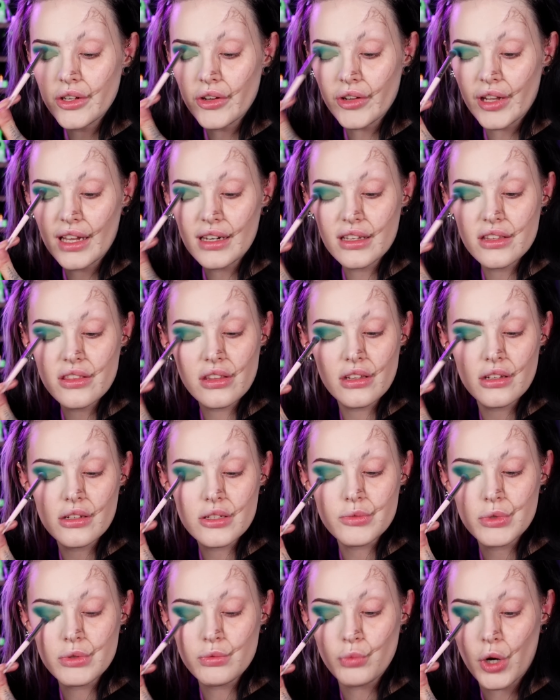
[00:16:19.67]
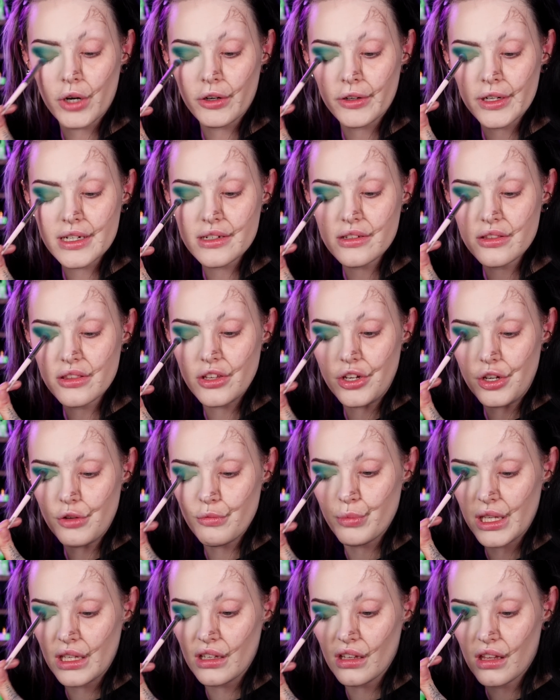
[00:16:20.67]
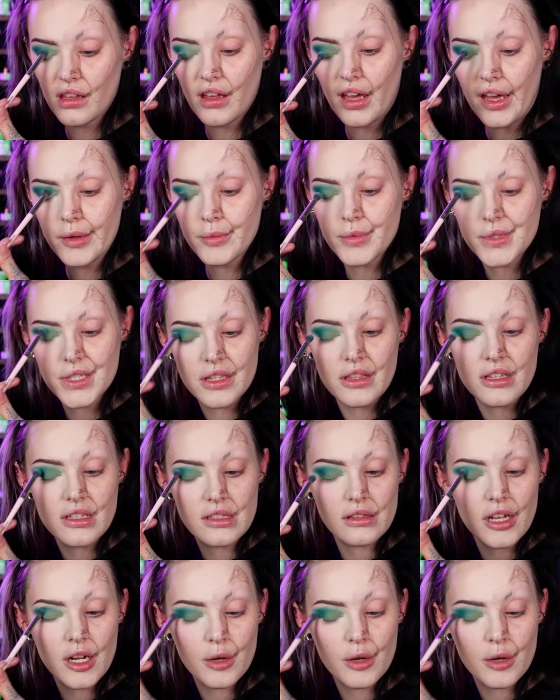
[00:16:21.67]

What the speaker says: Now, Galantheus was worried that being kept in this,